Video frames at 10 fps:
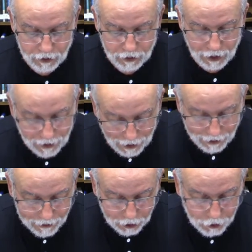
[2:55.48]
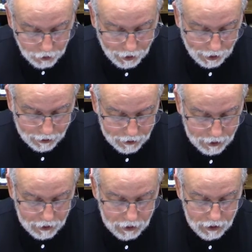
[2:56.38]
can I do that?
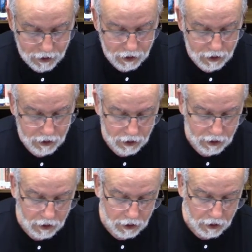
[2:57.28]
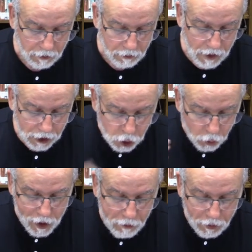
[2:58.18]
Must
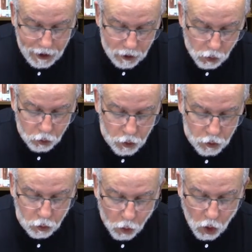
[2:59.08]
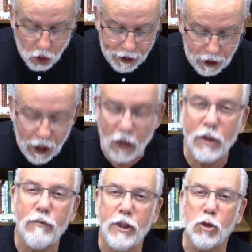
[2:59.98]
we bring you water out
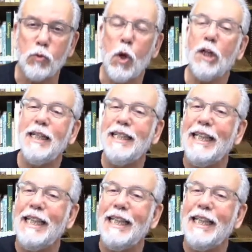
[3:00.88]
of this rock?" And